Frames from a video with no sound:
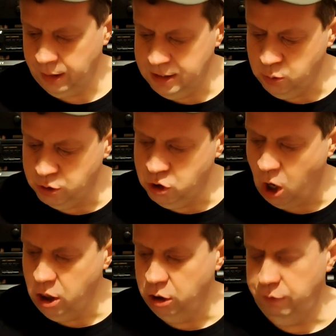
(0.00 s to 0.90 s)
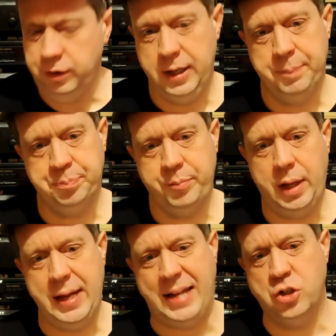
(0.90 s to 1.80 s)
This one's got a lovely,
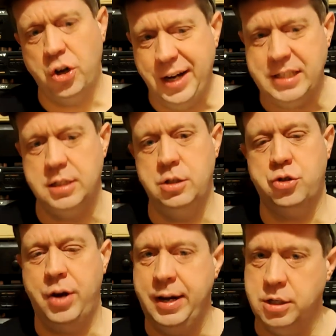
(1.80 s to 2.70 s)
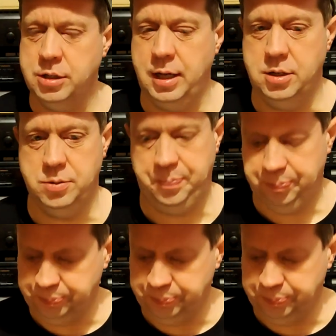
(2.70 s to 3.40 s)
yeah, it's got a nice little dryness that's